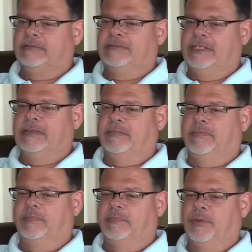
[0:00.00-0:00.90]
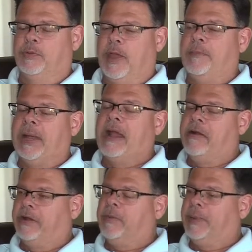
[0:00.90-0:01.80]
get through that
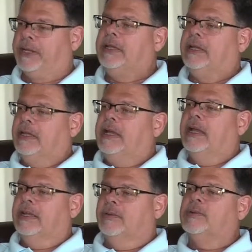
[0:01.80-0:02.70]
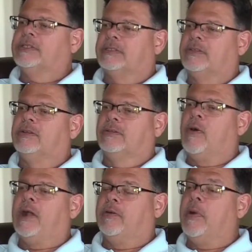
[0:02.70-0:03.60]
barrier, but it was
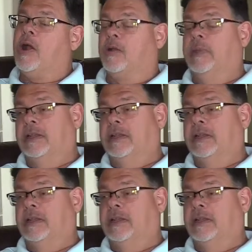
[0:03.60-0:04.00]
quite remarkable.